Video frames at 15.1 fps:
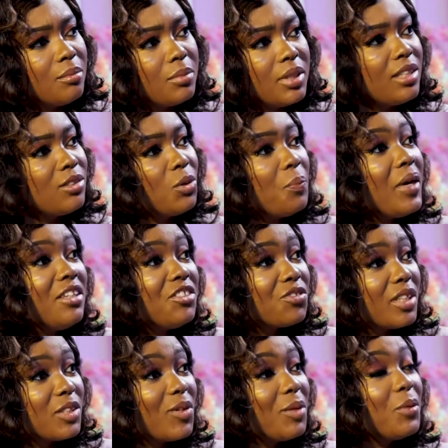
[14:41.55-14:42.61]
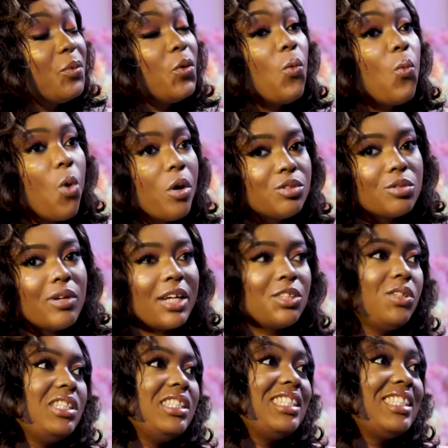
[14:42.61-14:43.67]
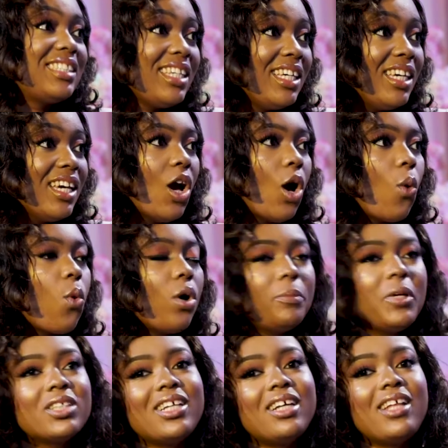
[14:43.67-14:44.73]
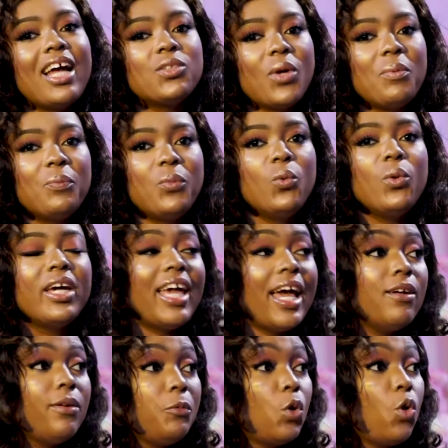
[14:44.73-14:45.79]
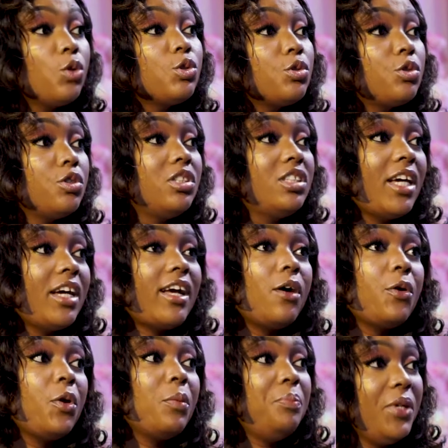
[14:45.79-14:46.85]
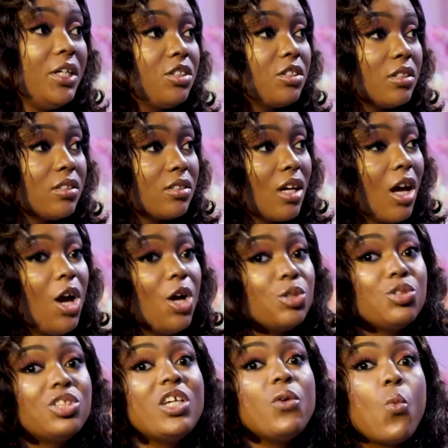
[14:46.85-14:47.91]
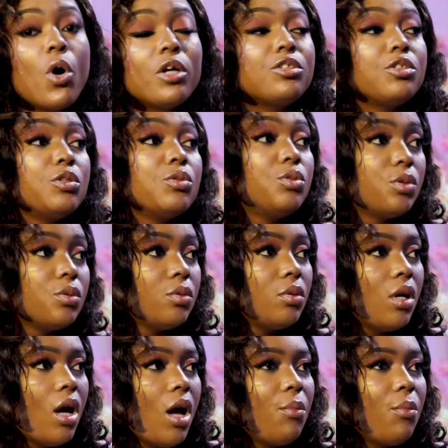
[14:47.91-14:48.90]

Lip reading: but there's no Pinterest where people want to actually see what, because that's where people go to check out your pictures, to see what you do.